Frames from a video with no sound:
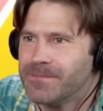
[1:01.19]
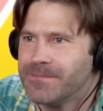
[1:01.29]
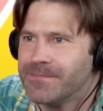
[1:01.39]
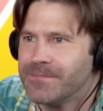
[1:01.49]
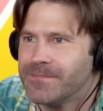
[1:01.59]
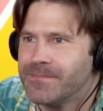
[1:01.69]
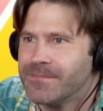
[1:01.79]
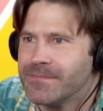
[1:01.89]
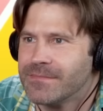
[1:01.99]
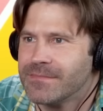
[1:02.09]

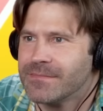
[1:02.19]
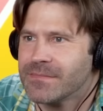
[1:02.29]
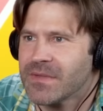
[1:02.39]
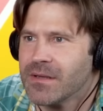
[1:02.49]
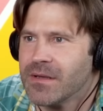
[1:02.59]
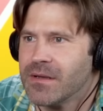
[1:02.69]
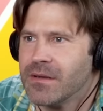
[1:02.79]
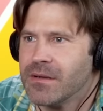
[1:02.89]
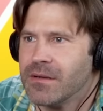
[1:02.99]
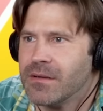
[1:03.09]

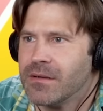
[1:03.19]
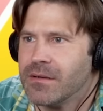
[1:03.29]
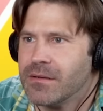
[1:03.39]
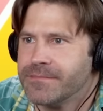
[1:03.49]
(silent)